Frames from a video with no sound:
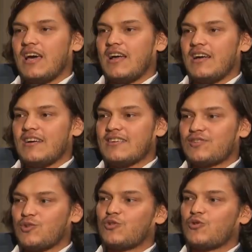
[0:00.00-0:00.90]
uh,
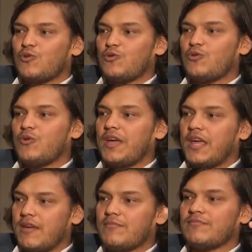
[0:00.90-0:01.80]
so through
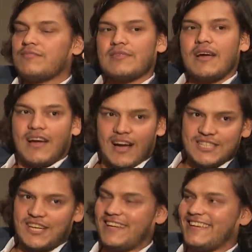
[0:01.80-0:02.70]
him,
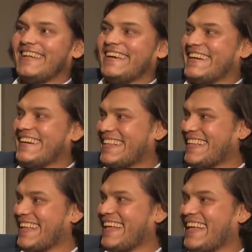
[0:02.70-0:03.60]

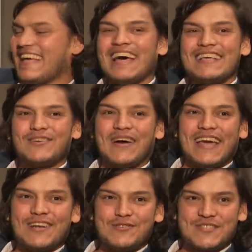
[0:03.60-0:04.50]
Hashan. So I
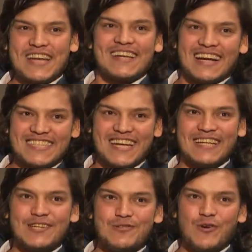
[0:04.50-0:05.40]
had to set
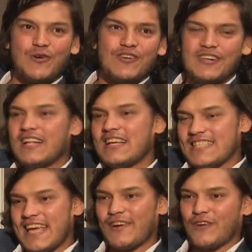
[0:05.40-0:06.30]
Hashan into a goal,
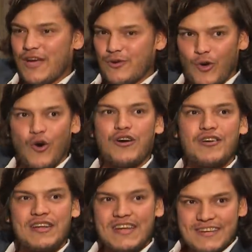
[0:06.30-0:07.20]
saying, okay, go